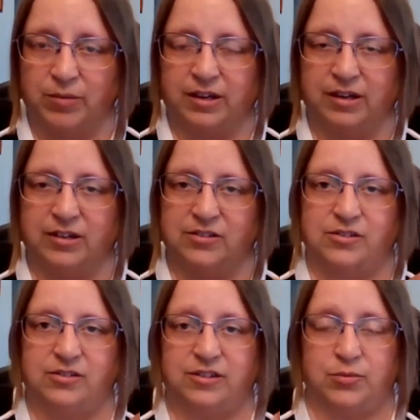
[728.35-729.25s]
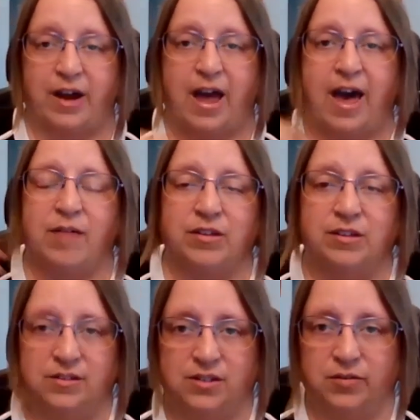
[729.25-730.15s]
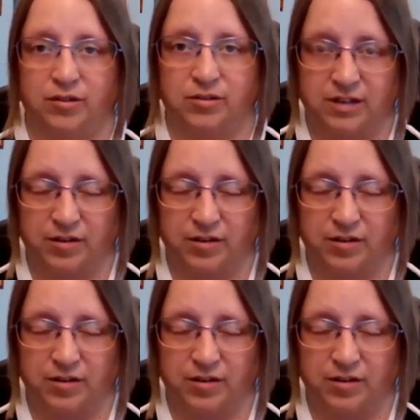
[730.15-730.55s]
because since we're having these difficult